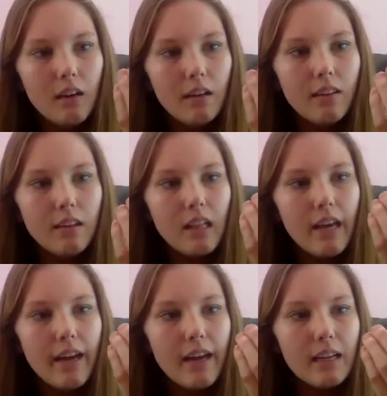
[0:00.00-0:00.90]
on its
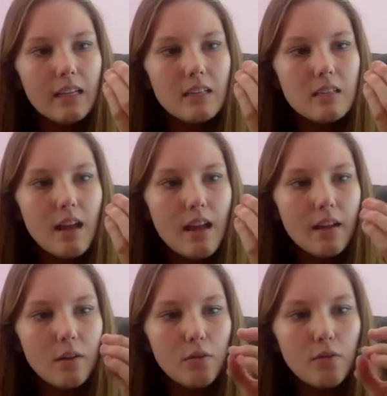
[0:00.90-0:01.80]
legs
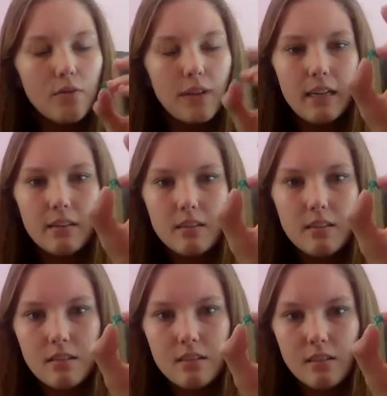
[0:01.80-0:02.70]
and
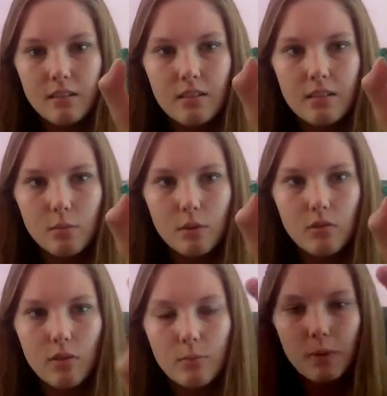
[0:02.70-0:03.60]
face. So we
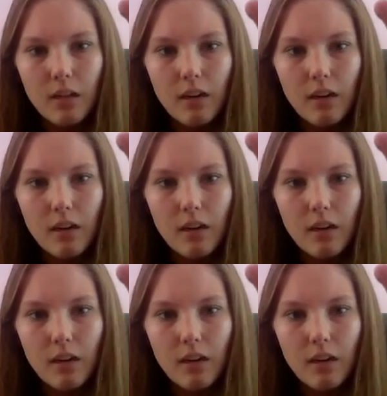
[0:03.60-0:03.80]
do have some